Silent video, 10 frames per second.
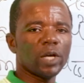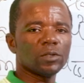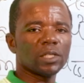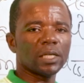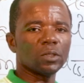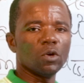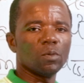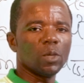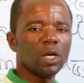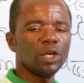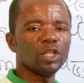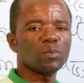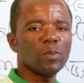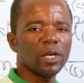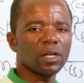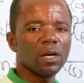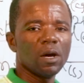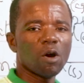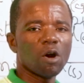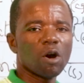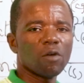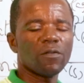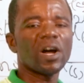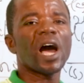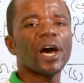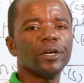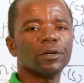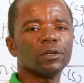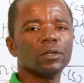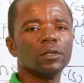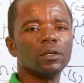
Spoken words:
we are using at home is made of iron,